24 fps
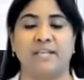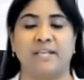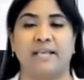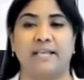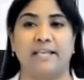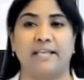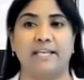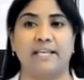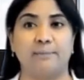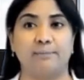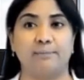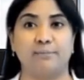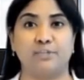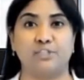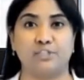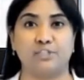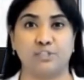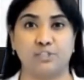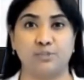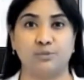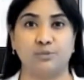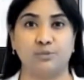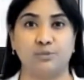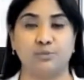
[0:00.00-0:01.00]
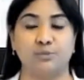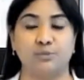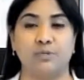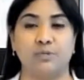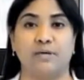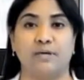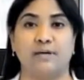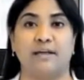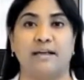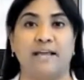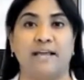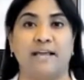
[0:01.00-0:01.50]
And number two,
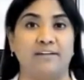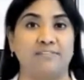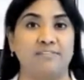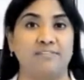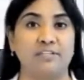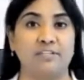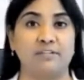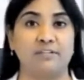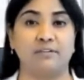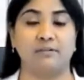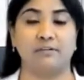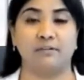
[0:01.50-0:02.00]
having